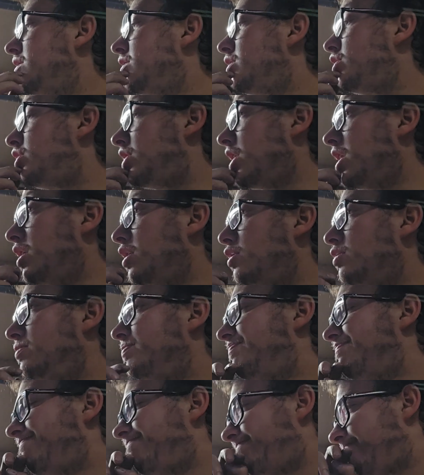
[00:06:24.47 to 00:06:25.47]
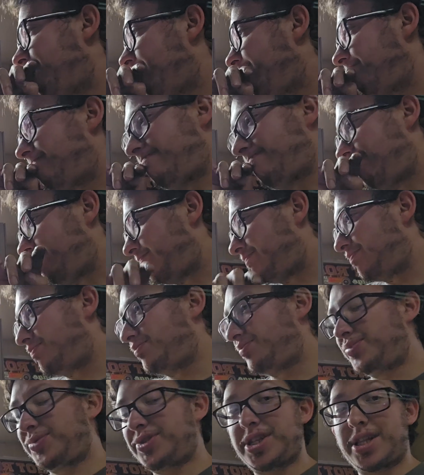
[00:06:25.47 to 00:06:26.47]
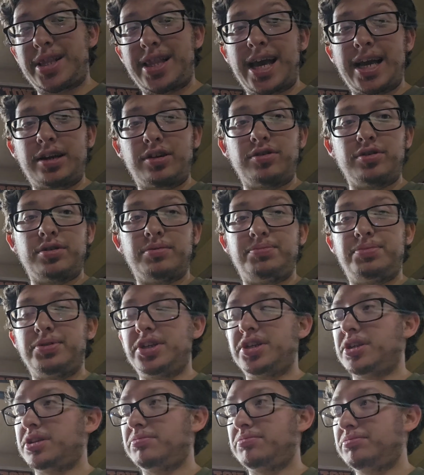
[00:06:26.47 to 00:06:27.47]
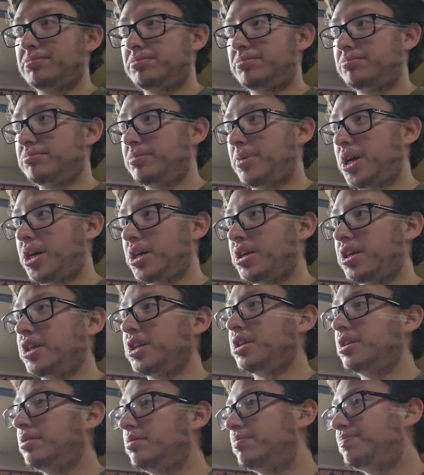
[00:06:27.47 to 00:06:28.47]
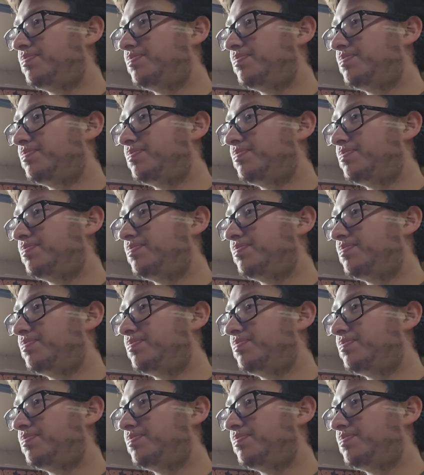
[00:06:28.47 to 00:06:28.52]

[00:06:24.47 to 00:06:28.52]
So, that could have been my